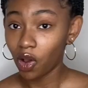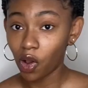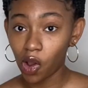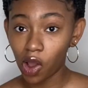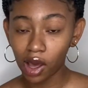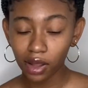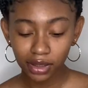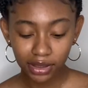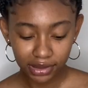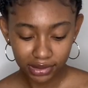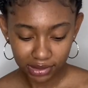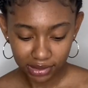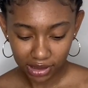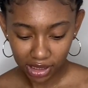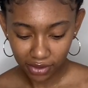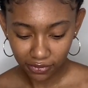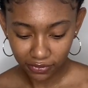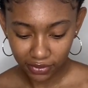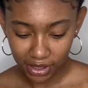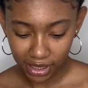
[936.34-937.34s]
All the
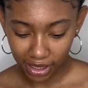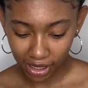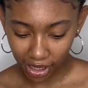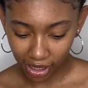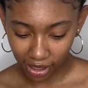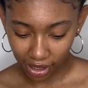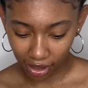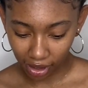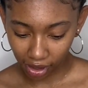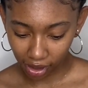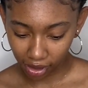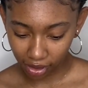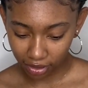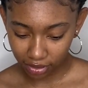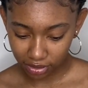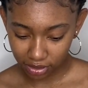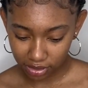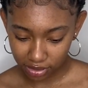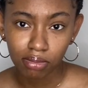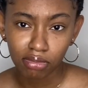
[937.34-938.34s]
stuff that I
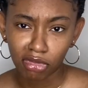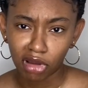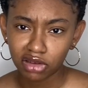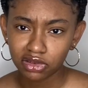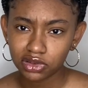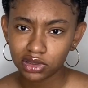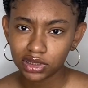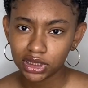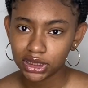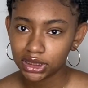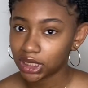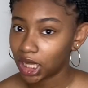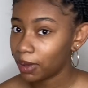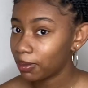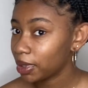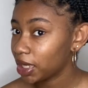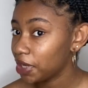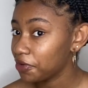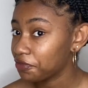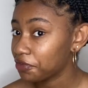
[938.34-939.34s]
got. Most of this I
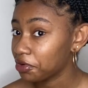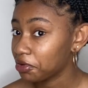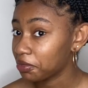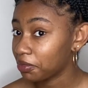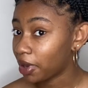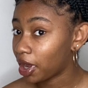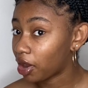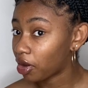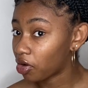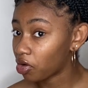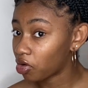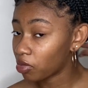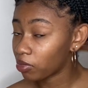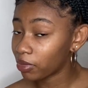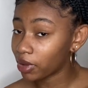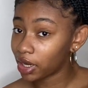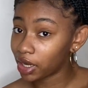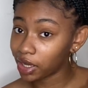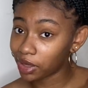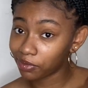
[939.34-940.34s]
paid for with my own
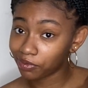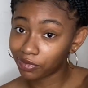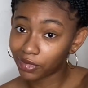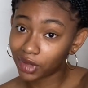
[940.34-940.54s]
money.